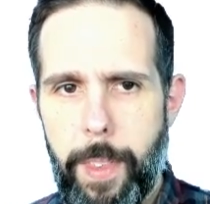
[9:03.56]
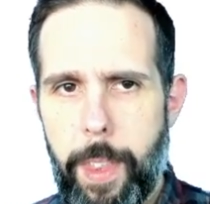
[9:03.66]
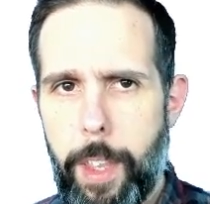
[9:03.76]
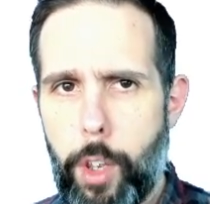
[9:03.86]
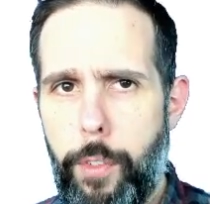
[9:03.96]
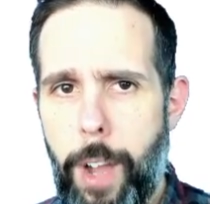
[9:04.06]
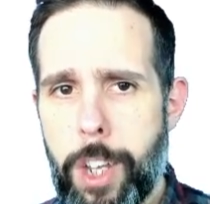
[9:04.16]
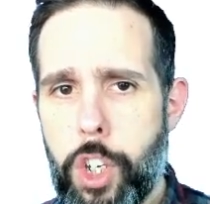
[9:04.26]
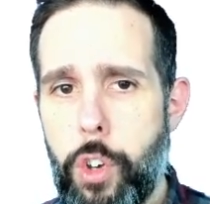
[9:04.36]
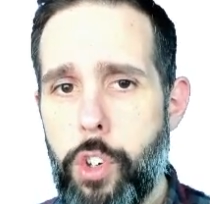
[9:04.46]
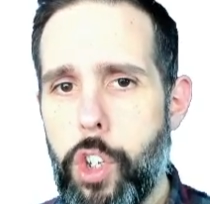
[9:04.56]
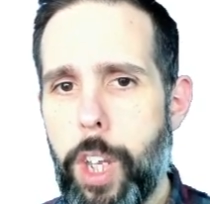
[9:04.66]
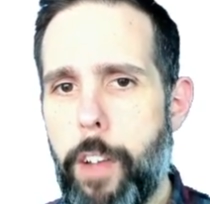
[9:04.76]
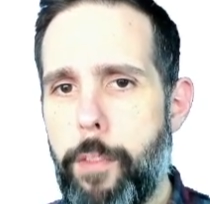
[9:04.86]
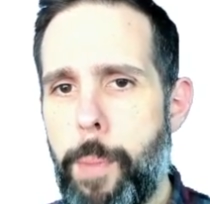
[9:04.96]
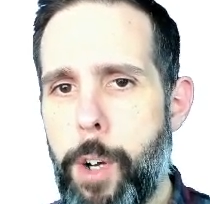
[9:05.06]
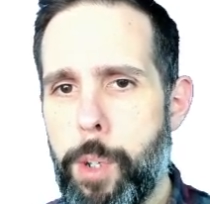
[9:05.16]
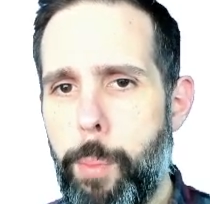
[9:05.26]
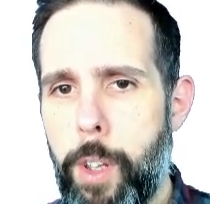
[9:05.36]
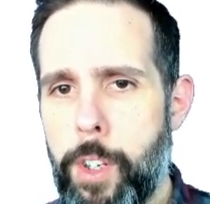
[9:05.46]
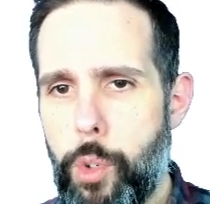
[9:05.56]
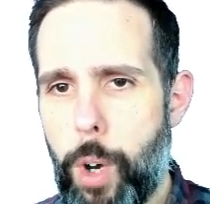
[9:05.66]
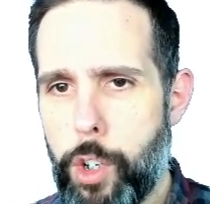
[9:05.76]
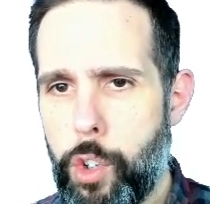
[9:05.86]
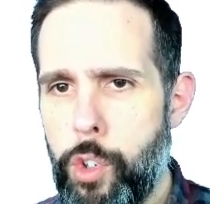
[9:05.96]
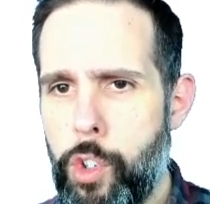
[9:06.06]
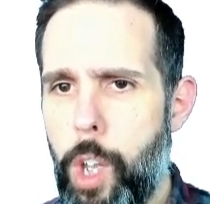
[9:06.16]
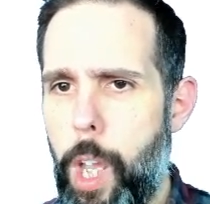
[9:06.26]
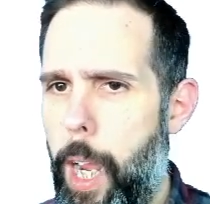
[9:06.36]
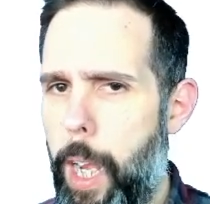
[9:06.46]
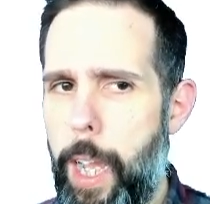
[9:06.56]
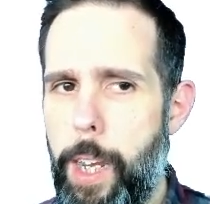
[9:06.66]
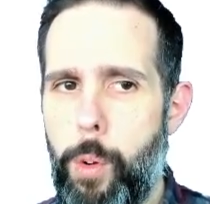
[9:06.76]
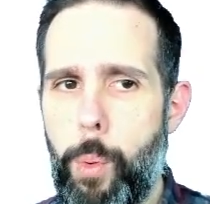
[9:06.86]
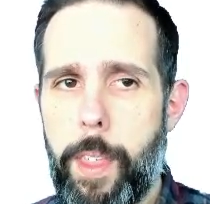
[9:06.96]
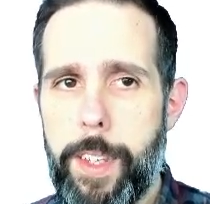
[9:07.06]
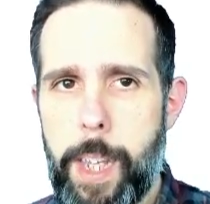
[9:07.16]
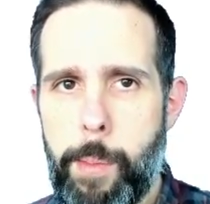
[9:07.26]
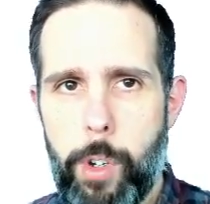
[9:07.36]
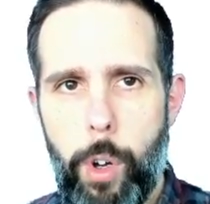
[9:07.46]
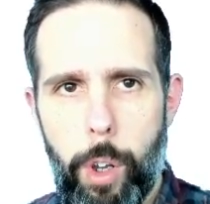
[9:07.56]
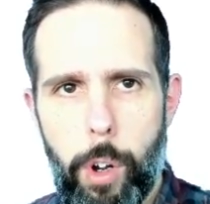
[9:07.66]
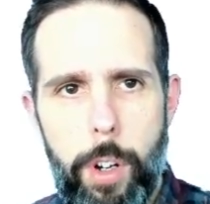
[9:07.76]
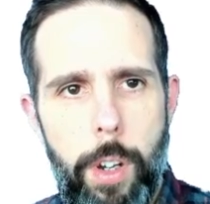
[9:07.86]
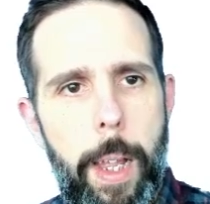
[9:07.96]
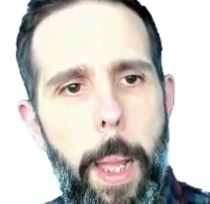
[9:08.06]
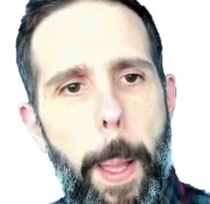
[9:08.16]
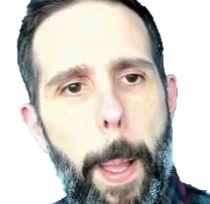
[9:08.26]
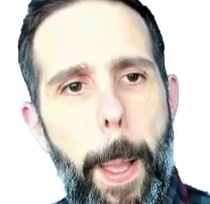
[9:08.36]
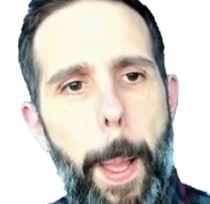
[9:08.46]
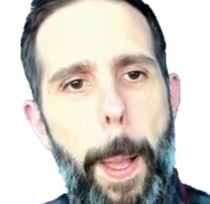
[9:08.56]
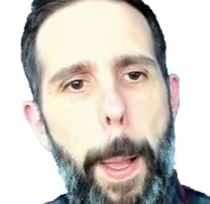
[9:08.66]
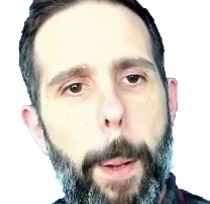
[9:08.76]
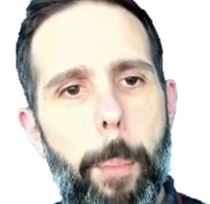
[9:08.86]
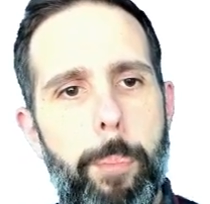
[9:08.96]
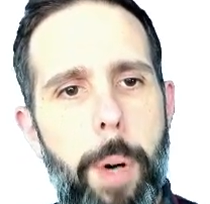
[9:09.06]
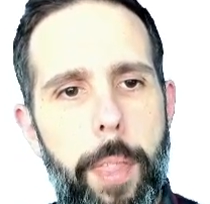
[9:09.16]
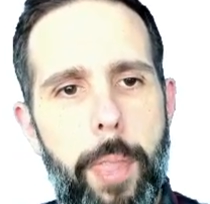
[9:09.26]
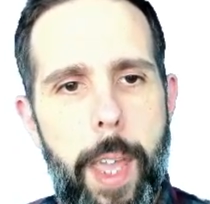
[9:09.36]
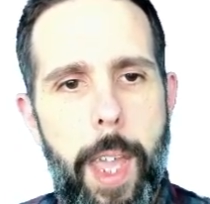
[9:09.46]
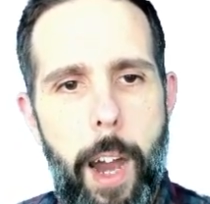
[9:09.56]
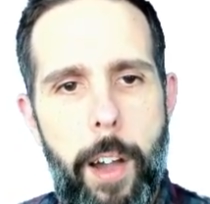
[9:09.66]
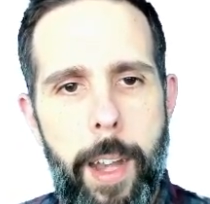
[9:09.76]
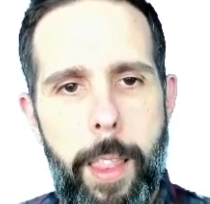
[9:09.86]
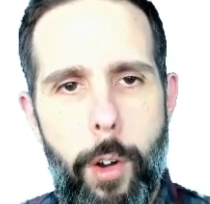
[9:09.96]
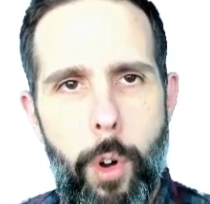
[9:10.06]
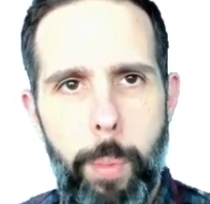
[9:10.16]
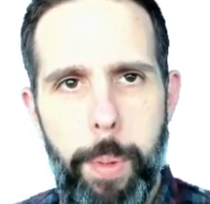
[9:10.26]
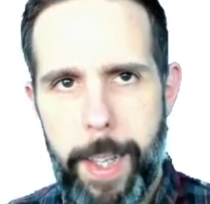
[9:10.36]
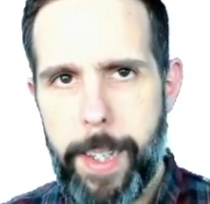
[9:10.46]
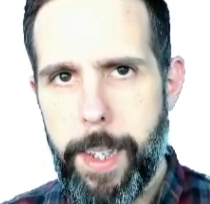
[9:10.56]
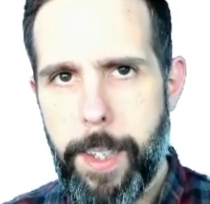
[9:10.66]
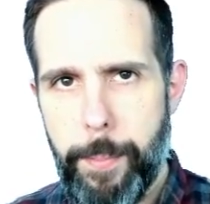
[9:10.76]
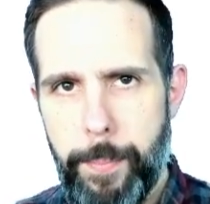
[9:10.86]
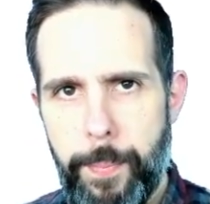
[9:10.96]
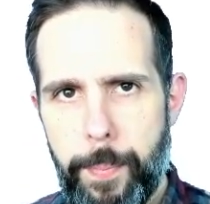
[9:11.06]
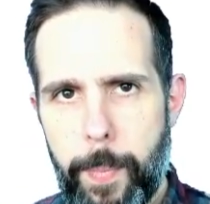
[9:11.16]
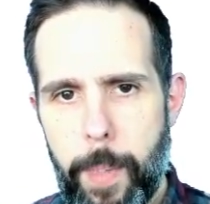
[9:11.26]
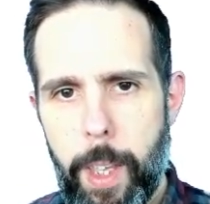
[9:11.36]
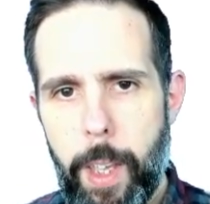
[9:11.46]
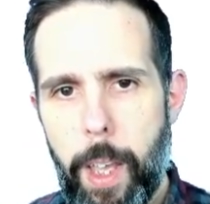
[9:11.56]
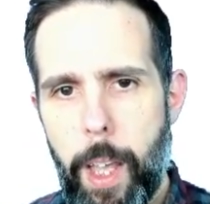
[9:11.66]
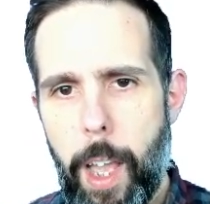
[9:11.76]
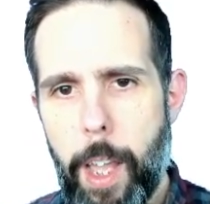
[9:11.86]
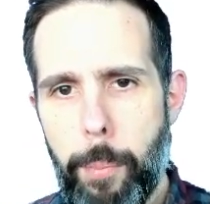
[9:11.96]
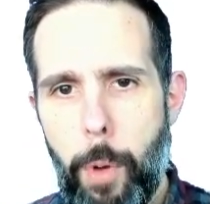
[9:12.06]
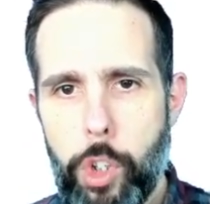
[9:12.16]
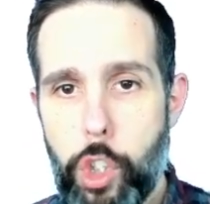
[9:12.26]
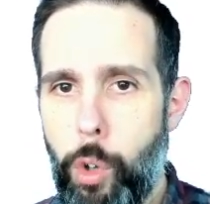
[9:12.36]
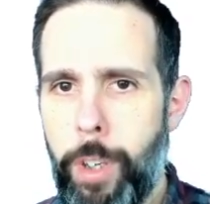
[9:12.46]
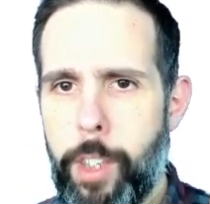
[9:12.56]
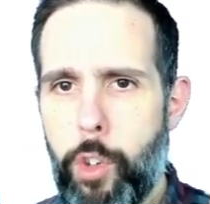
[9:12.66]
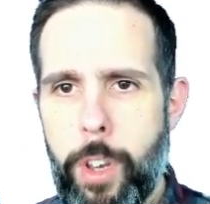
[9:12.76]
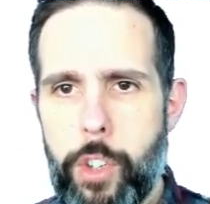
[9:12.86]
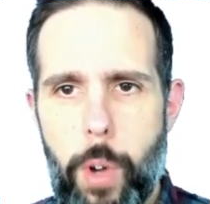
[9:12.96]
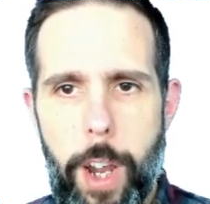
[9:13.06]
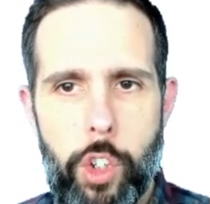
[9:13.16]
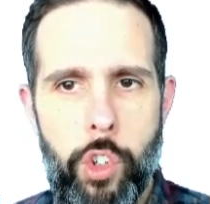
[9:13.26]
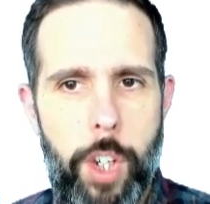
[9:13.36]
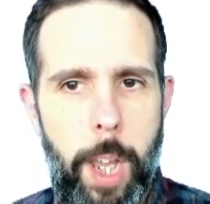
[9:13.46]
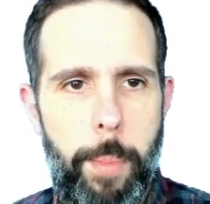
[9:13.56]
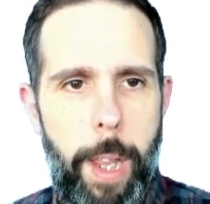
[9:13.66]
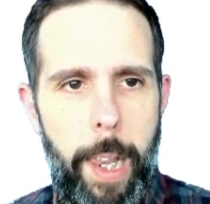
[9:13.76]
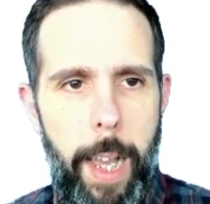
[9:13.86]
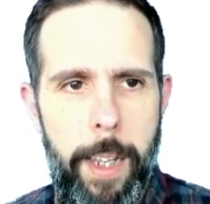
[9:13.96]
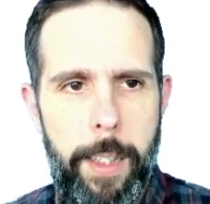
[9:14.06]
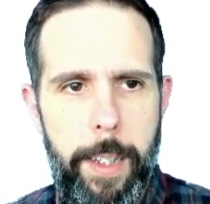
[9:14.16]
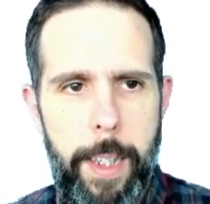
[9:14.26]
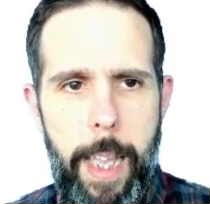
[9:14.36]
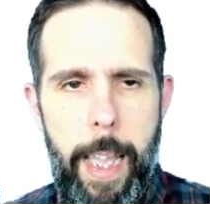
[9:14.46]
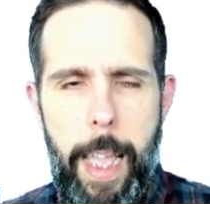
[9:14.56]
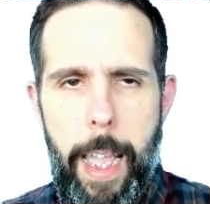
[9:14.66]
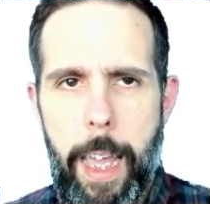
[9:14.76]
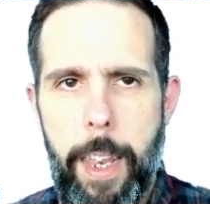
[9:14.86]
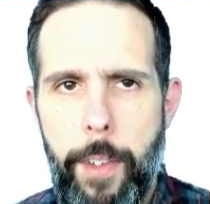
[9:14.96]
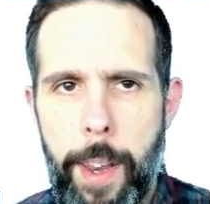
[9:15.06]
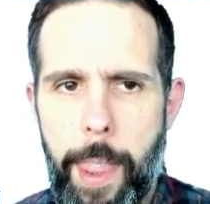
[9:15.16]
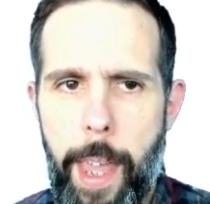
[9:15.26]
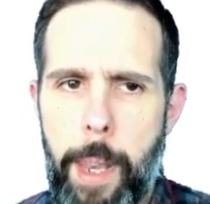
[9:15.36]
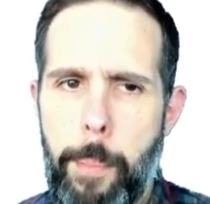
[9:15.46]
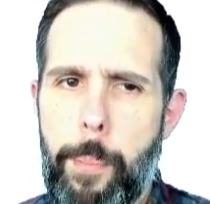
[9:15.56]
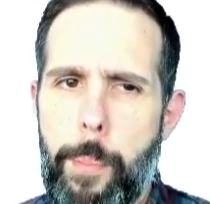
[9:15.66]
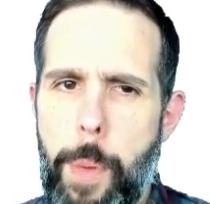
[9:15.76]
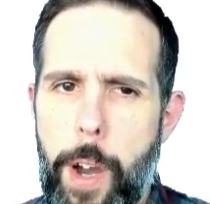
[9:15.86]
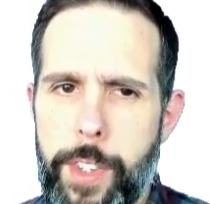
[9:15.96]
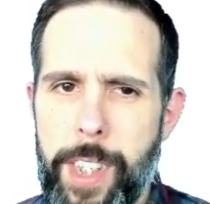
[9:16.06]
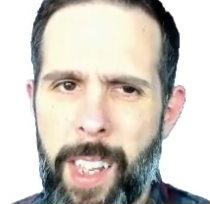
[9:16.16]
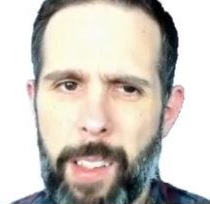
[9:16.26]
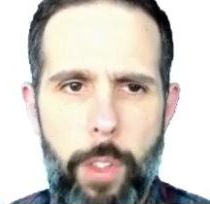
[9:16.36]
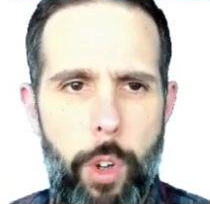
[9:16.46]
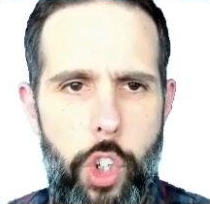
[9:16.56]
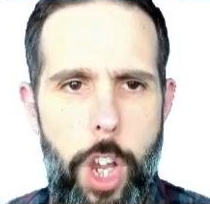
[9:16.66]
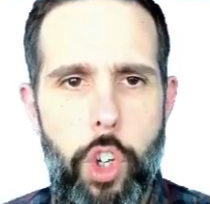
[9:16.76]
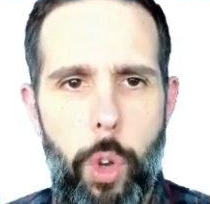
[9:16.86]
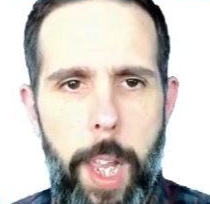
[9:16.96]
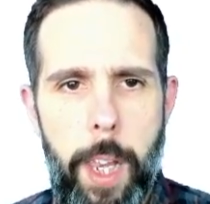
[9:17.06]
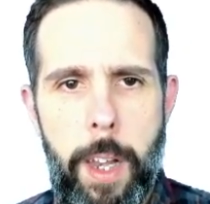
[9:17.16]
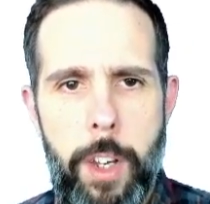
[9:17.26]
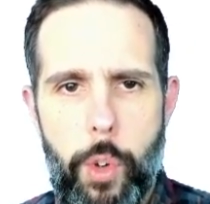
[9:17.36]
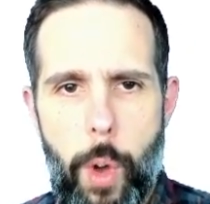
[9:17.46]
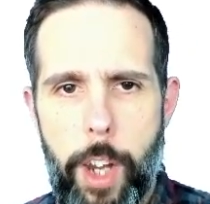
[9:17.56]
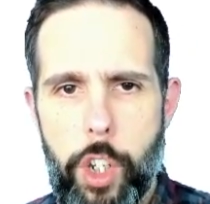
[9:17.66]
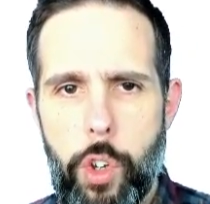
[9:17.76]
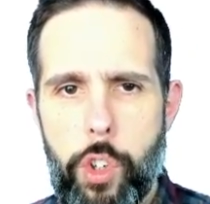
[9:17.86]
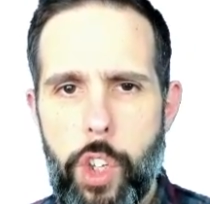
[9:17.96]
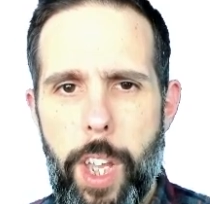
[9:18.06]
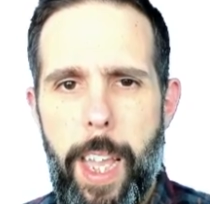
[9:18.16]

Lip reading: The two functions have mergeable instructions, highlighted with the same color, but they are in the wrong places. At most, only 2 instructions can be aligned, and even then, merging those isolated instructions